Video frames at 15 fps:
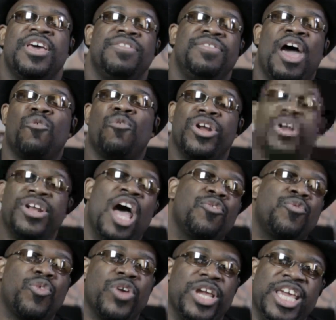that were announced
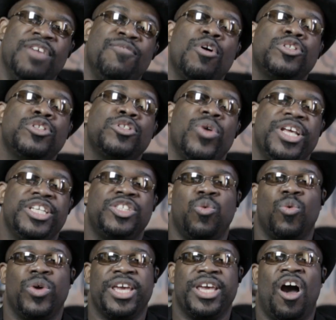for EVO
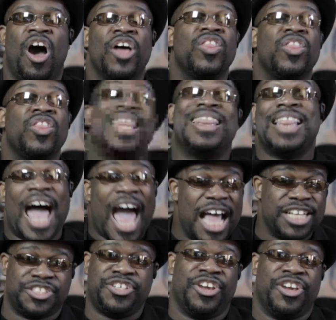2020 online
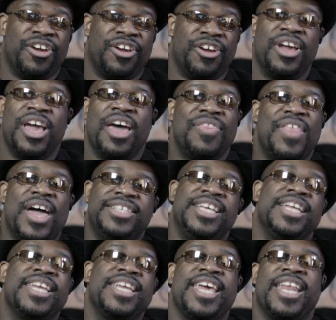last year that
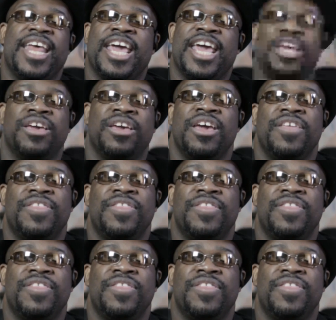didn't get any,